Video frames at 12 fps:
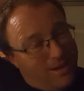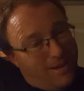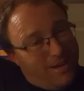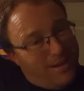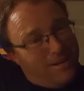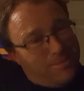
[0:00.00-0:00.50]

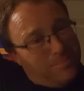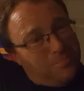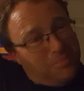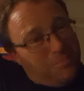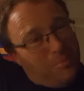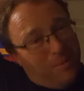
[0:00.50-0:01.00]

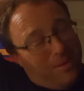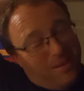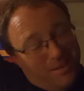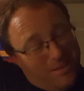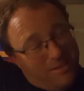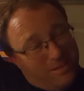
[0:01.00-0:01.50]

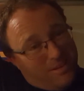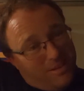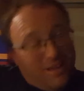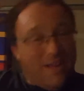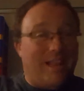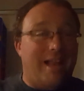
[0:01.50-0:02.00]

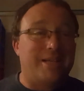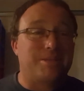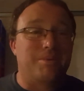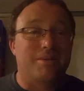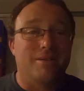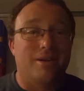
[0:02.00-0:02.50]
Yeah, the last
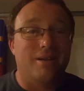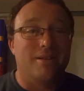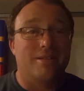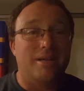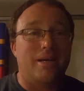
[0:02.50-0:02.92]
one I